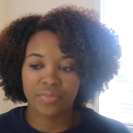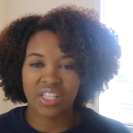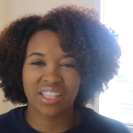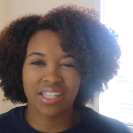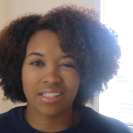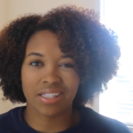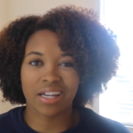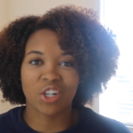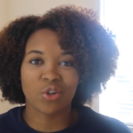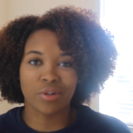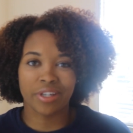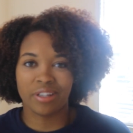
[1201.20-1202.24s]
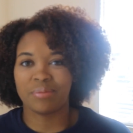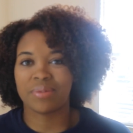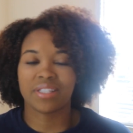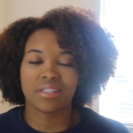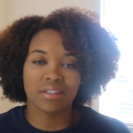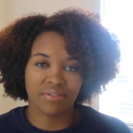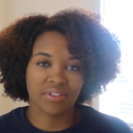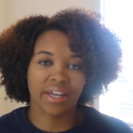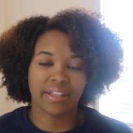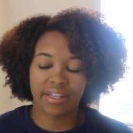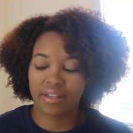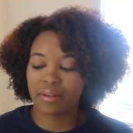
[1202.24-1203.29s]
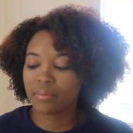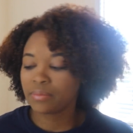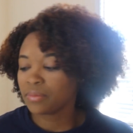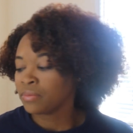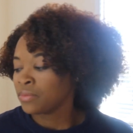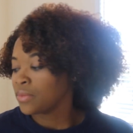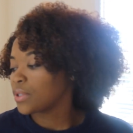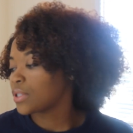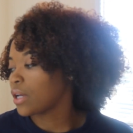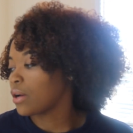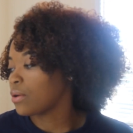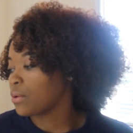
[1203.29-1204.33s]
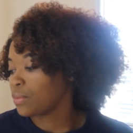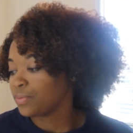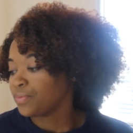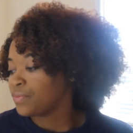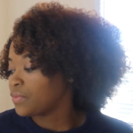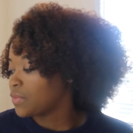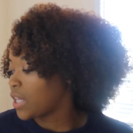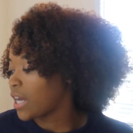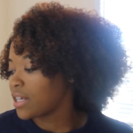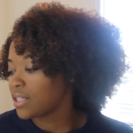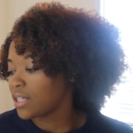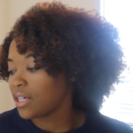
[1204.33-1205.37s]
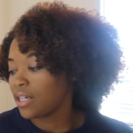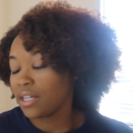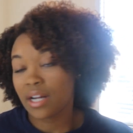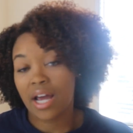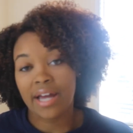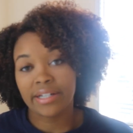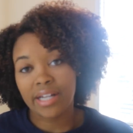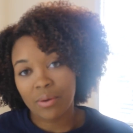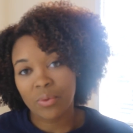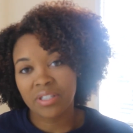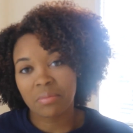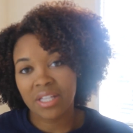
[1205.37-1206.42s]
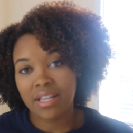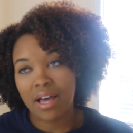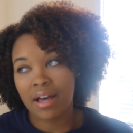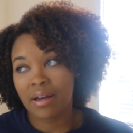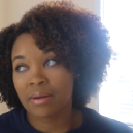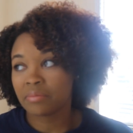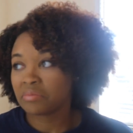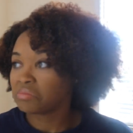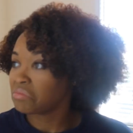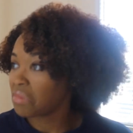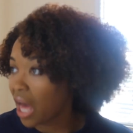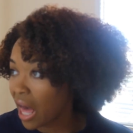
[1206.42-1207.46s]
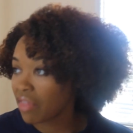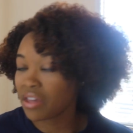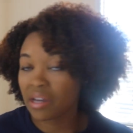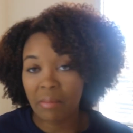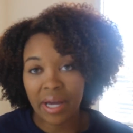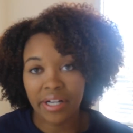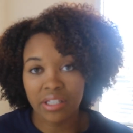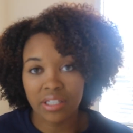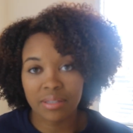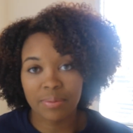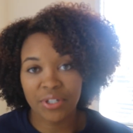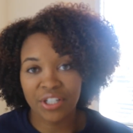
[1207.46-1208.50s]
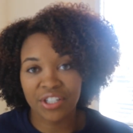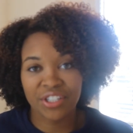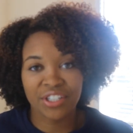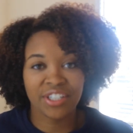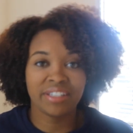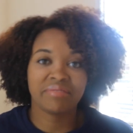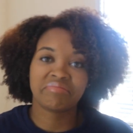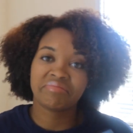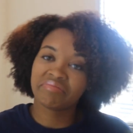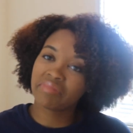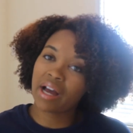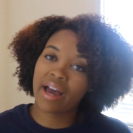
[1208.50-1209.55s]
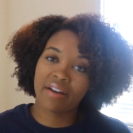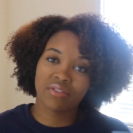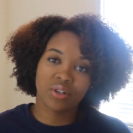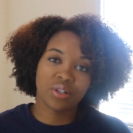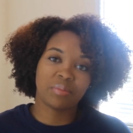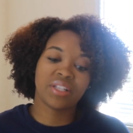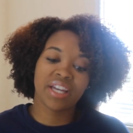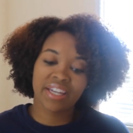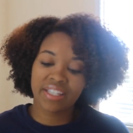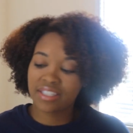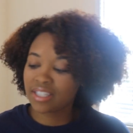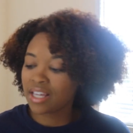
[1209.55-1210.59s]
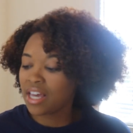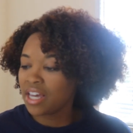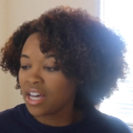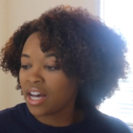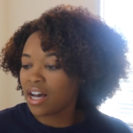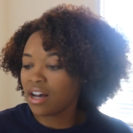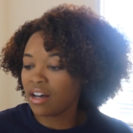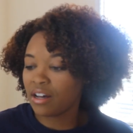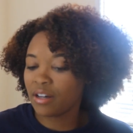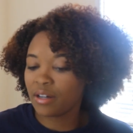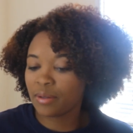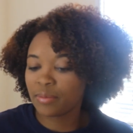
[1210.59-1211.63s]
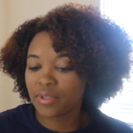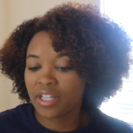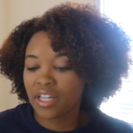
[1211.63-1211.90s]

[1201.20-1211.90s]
things like creams and stuff like that. So, like I said, I did not waste my time. I think my hair looks pretty good. I have no complaints. Um,